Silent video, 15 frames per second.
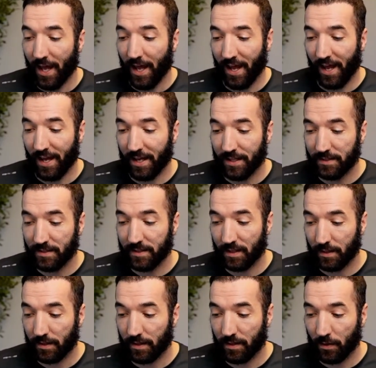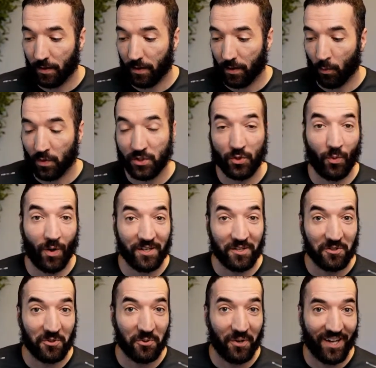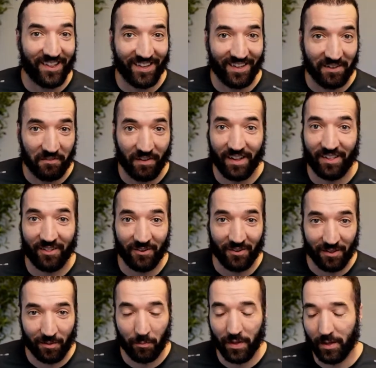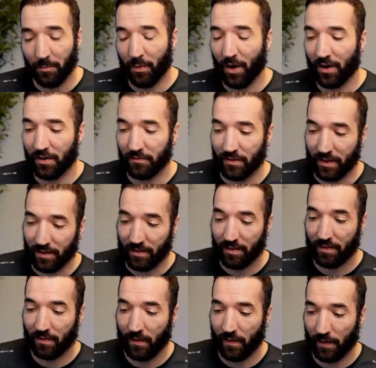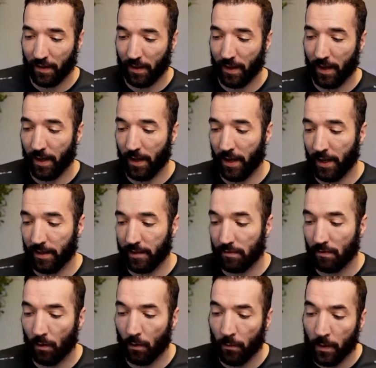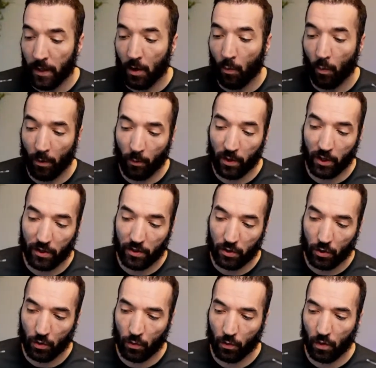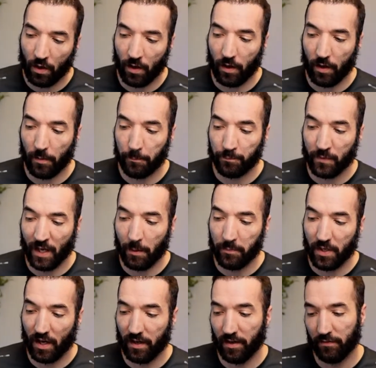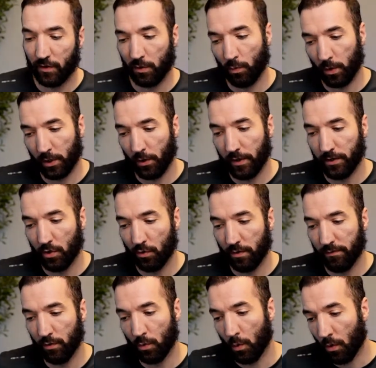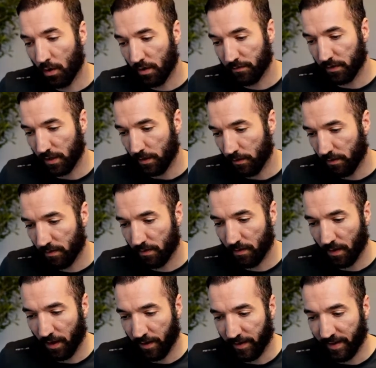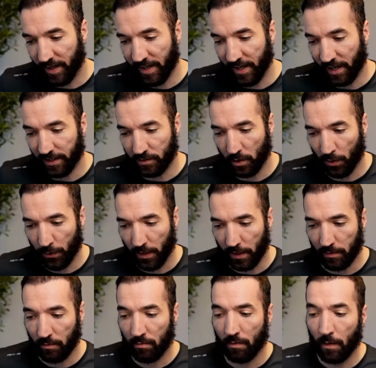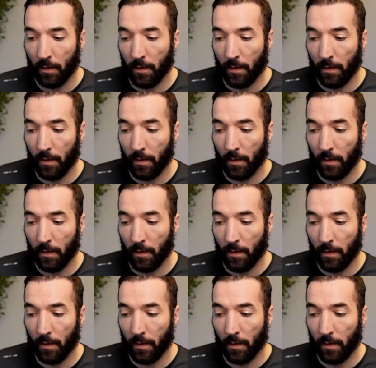And what you want to do as an investor is be part of this. And so what we're going to do at PIF is we're going to review all of these AI tokens.